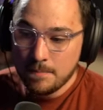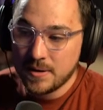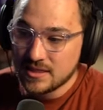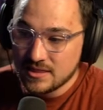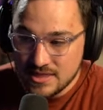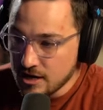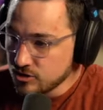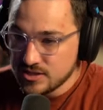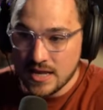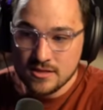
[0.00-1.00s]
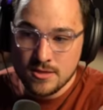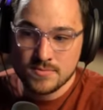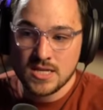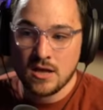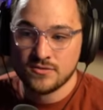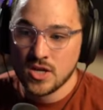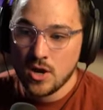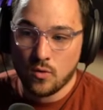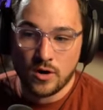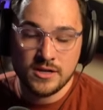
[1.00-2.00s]
But they're saying to themselves,
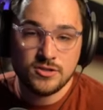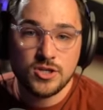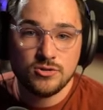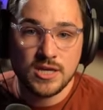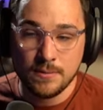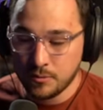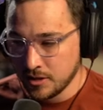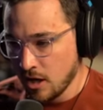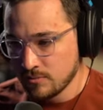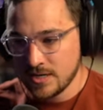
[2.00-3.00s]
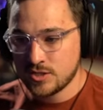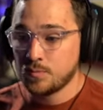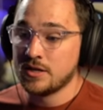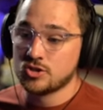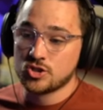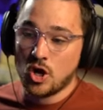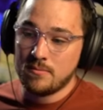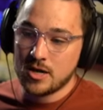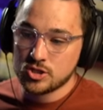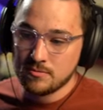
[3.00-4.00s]
we're in too deep. We already spent so
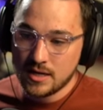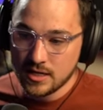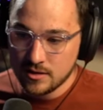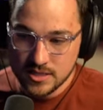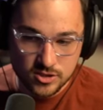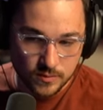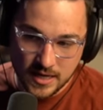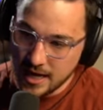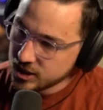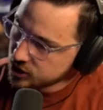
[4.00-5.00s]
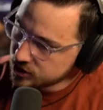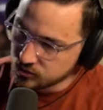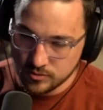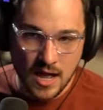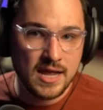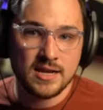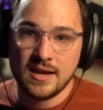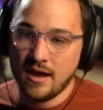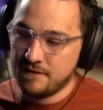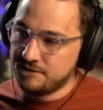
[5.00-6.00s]
much money on this. We got to just ride it
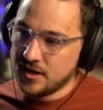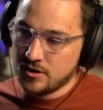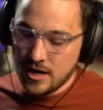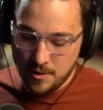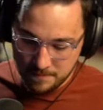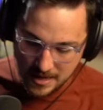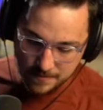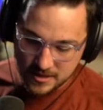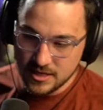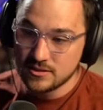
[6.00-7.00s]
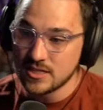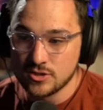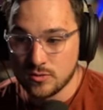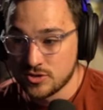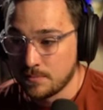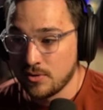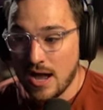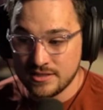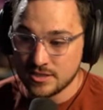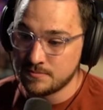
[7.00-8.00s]
out, figure it out. Maybe these things will
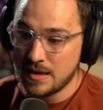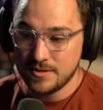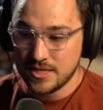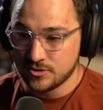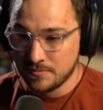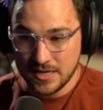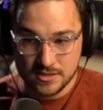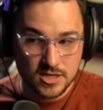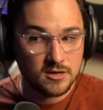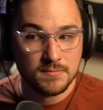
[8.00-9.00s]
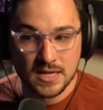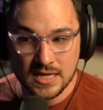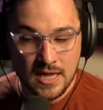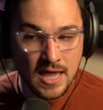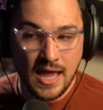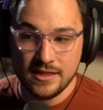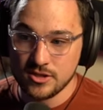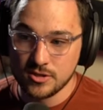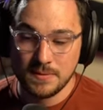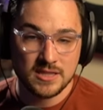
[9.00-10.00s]
surprise us. Maybe these will make a ton of money and
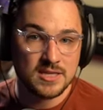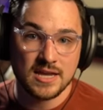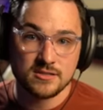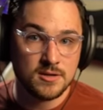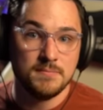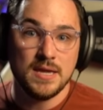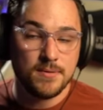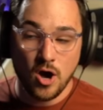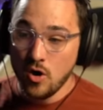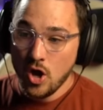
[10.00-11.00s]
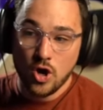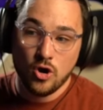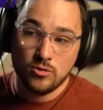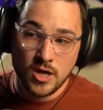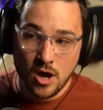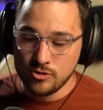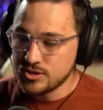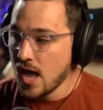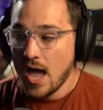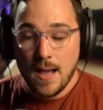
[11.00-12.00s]
this will be the next amiibo. Who knows?